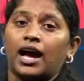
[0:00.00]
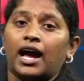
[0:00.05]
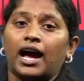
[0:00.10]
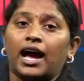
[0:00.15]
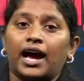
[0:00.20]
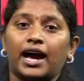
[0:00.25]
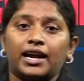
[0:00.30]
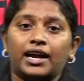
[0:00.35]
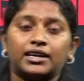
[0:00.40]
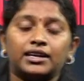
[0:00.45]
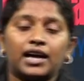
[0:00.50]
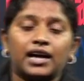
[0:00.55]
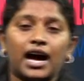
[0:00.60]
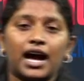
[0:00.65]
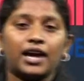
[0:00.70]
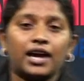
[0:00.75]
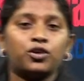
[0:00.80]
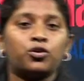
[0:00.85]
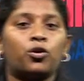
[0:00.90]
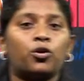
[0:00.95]
and
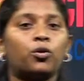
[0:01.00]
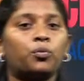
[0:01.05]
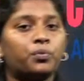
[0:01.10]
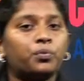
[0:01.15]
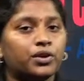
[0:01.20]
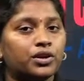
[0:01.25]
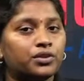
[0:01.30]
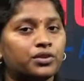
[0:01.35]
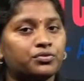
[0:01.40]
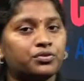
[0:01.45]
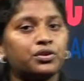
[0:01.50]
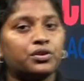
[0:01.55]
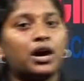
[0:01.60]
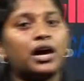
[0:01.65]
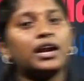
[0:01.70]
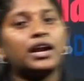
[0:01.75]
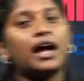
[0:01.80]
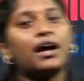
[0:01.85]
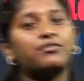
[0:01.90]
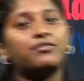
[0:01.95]
I hope if you
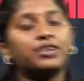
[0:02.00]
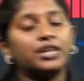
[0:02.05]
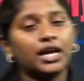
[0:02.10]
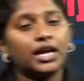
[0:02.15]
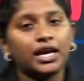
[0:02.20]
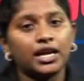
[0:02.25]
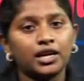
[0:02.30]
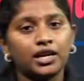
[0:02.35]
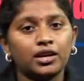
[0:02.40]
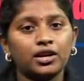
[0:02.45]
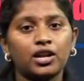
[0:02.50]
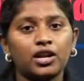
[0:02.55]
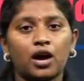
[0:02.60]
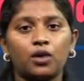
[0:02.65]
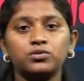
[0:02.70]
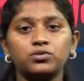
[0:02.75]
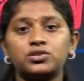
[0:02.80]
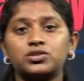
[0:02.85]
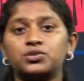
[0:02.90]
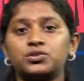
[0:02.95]
are having any
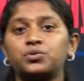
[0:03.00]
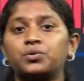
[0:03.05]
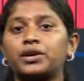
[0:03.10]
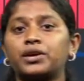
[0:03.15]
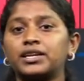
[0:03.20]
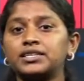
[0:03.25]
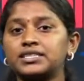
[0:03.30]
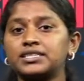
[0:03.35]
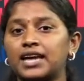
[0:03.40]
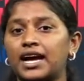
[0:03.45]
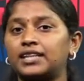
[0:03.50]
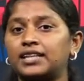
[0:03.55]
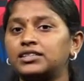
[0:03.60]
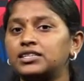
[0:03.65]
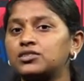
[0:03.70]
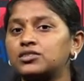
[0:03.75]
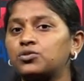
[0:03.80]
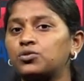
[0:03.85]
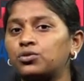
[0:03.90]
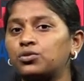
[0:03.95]
doubts, you can scan
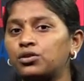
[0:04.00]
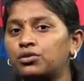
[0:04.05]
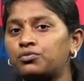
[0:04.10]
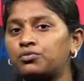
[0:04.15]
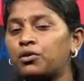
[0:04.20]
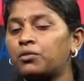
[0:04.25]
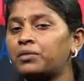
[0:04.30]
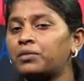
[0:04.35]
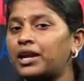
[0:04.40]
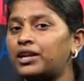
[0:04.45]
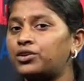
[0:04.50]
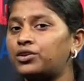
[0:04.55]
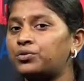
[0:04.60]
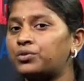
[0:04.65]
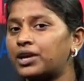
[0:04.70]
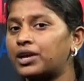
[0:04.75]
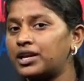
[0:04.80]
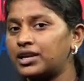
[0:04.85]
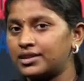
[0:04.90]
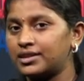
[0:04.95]
this Google form and you
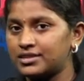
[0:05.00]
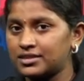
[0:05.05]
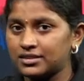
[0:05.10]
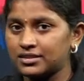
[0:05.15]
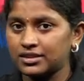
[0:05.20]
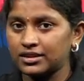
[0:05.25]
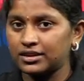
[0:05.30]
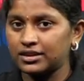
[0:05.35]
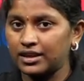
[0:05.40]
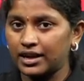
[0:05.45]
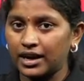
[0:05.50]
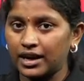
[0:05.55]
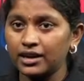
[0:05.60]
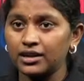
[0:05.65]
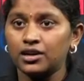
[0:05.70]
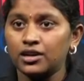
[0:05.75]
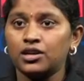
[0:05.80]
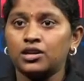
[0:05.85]
can register there.